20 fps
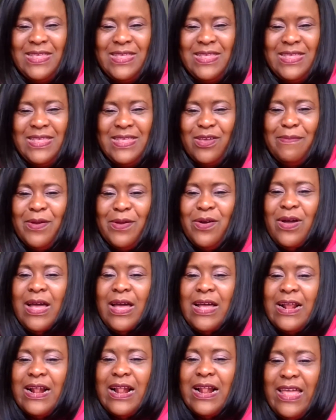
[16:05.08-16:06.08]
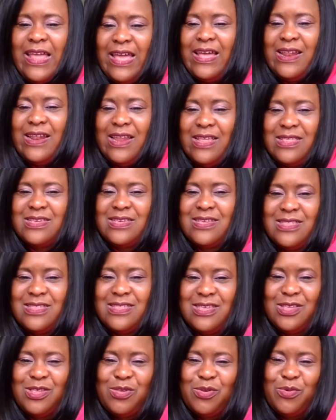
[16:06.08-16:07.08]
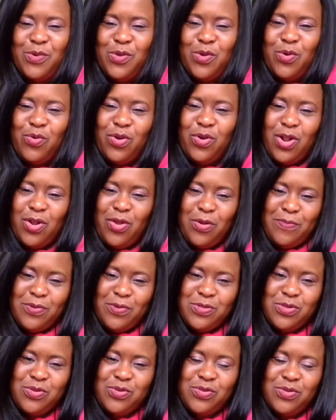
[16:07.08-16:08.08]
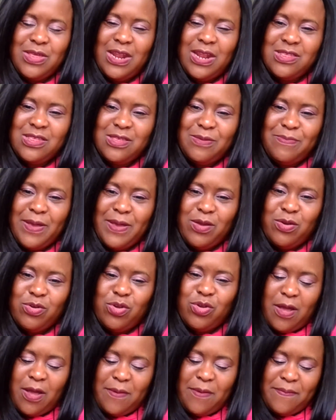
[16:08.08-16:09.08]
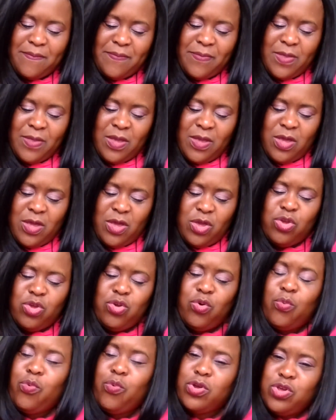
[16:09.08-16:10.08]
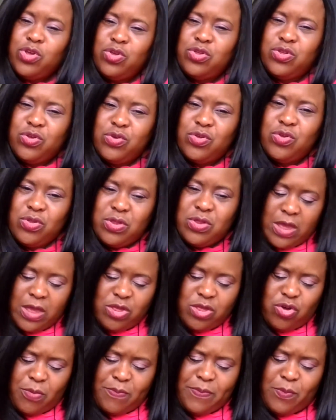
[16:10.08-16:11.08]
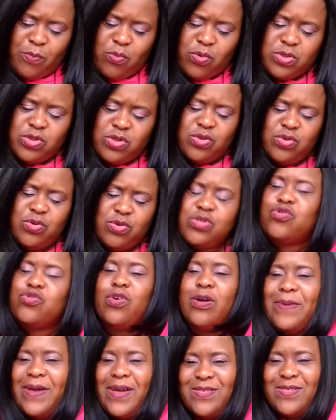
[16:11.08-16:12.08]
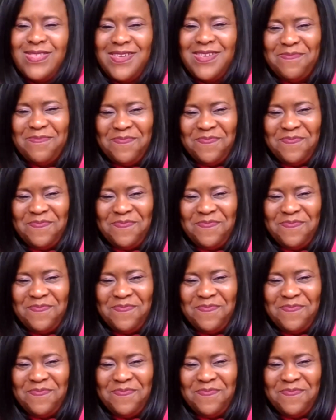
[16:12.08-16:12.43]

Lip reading: Thank you, Camille. Claire, let's continue. You're global too. Tell us about what you do in your day job and what do you enjoy about it?